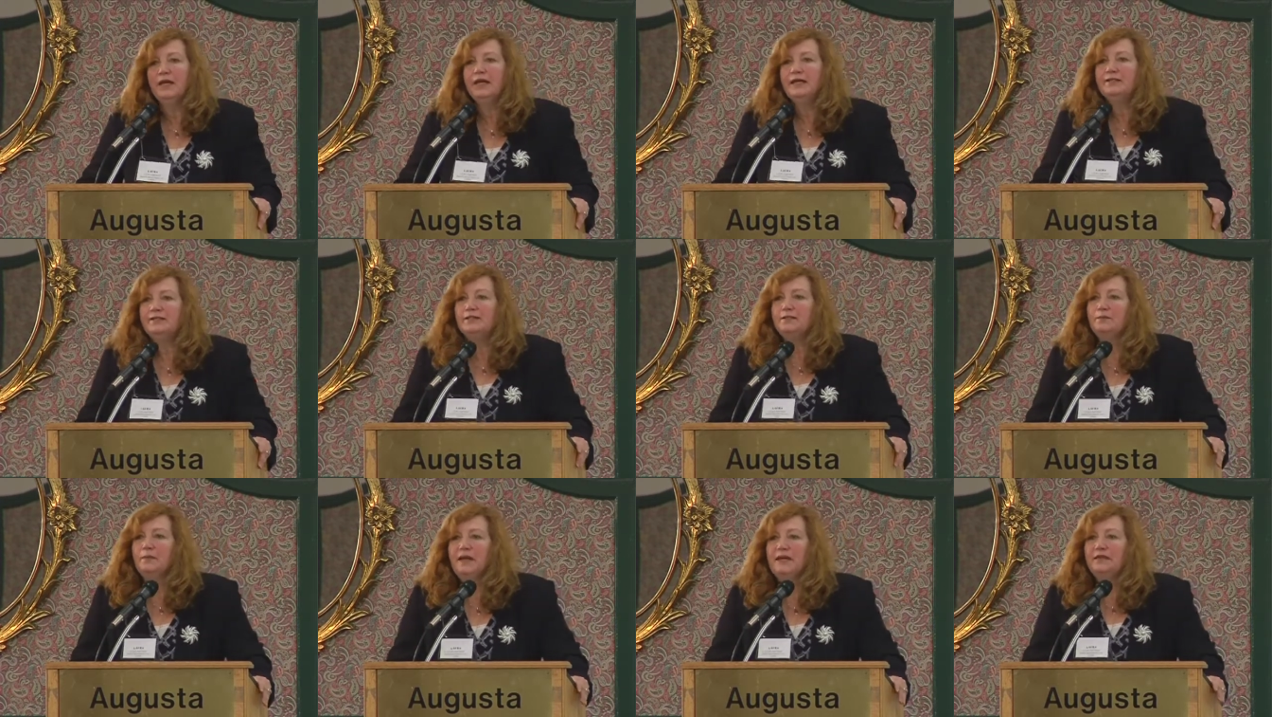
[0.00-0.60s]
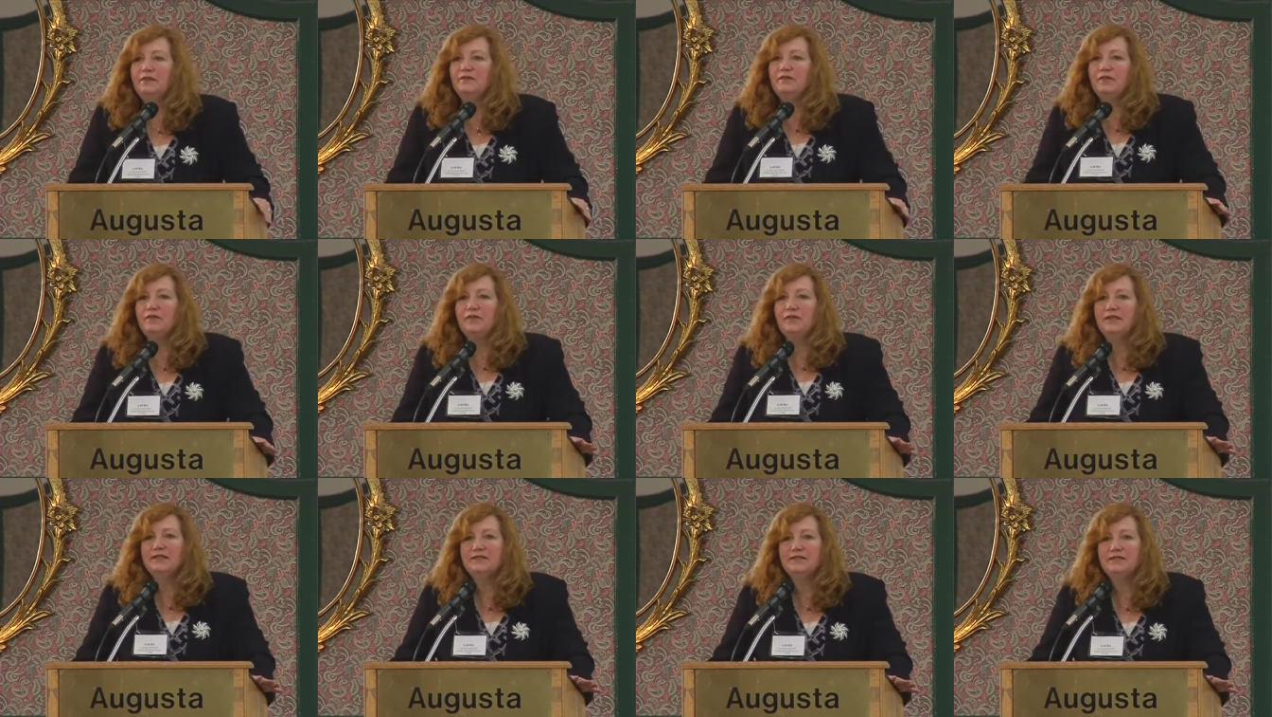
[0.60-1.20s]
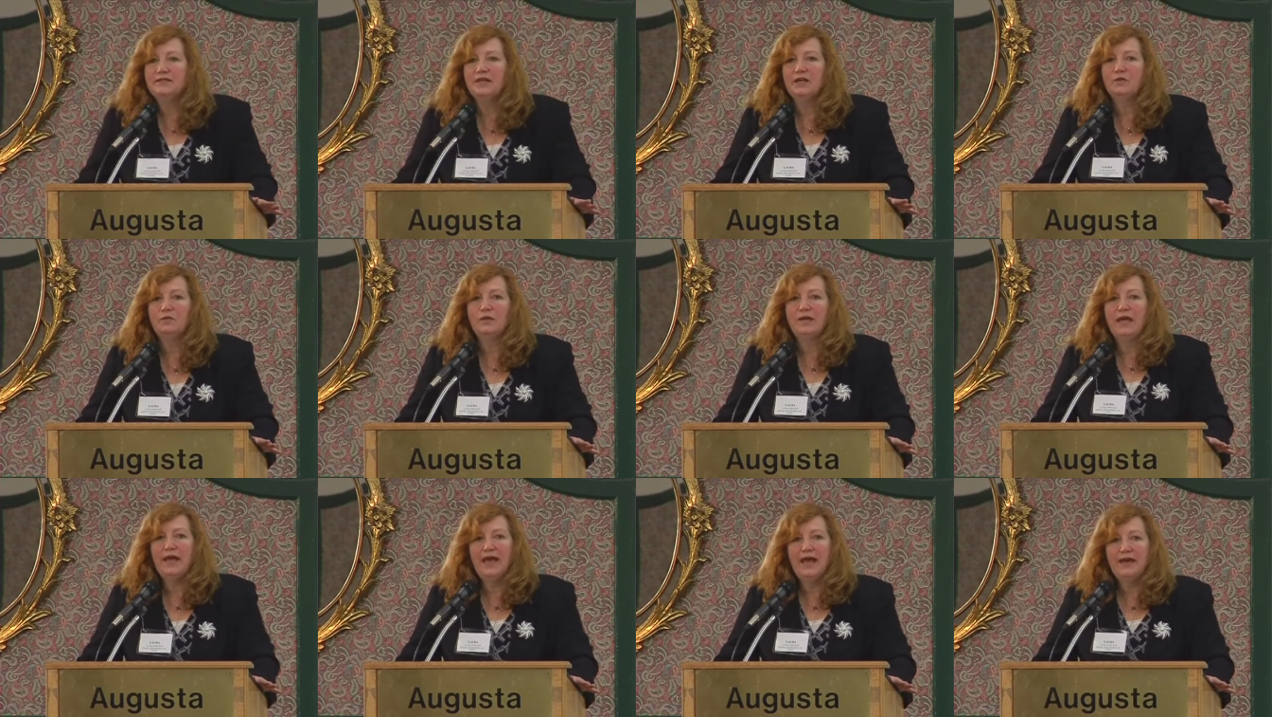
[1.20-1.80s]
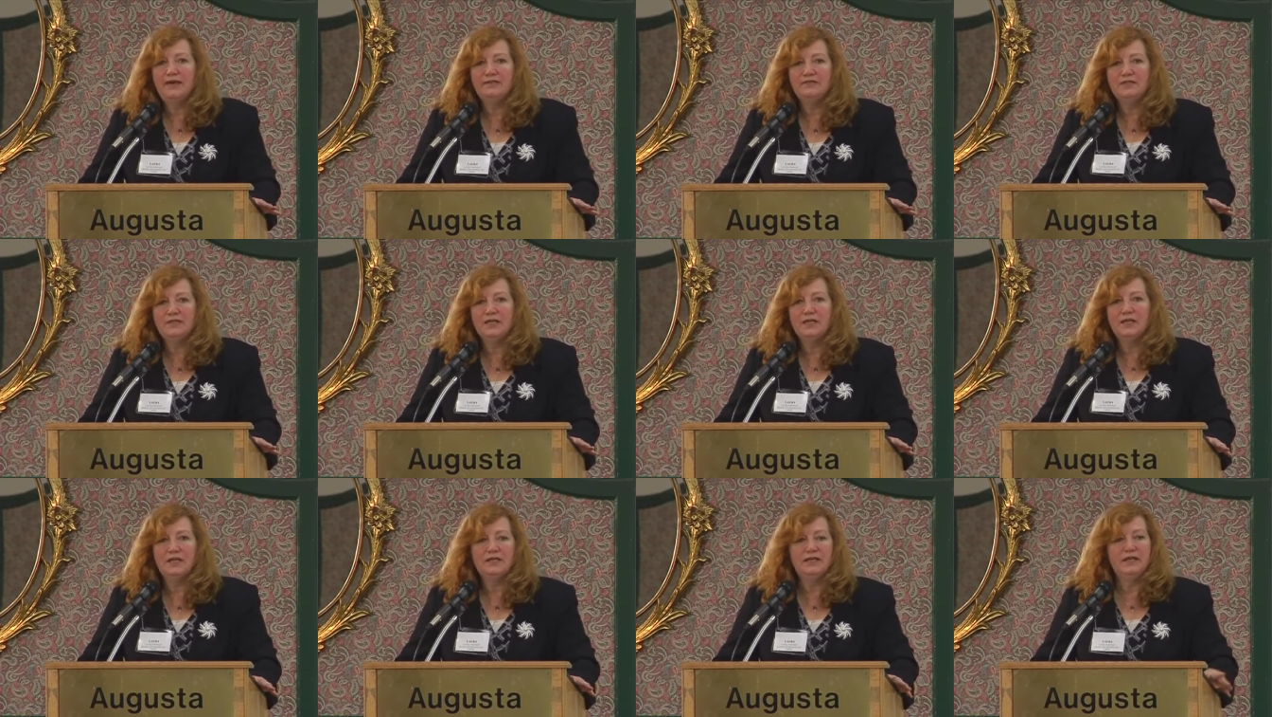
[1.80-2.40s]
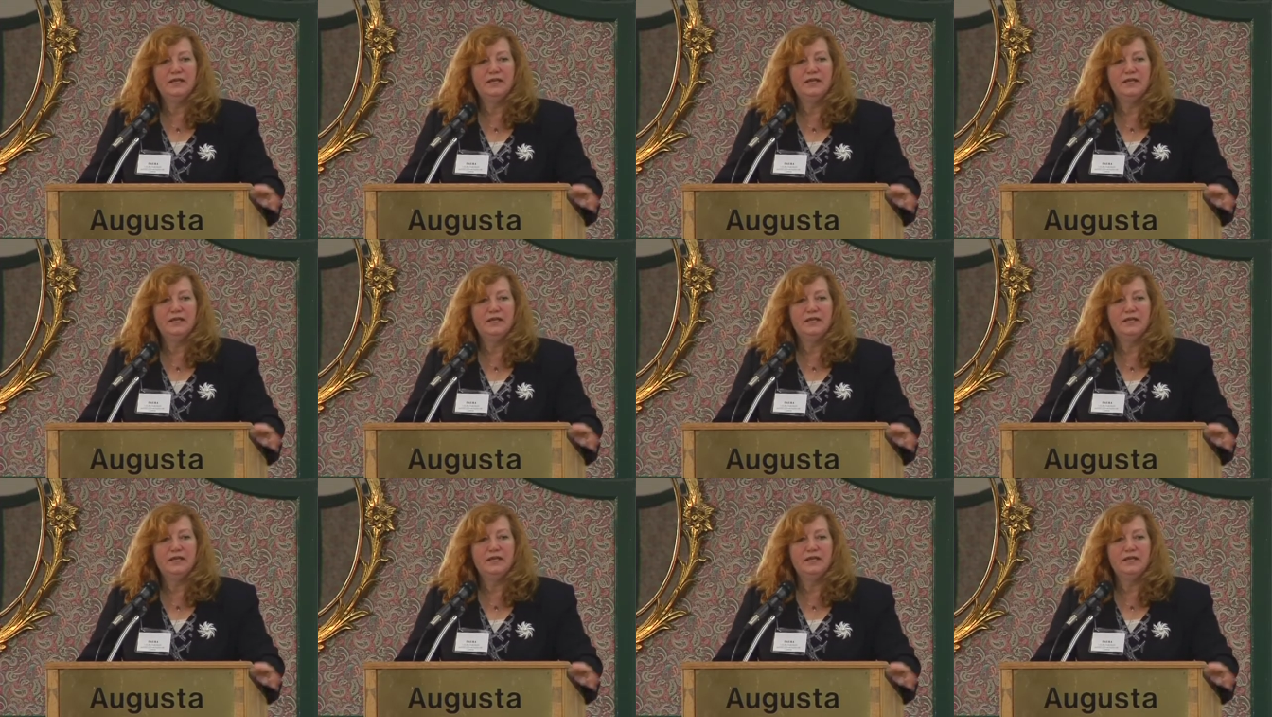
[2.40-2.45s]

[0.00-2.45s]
In spite of the things that we have done,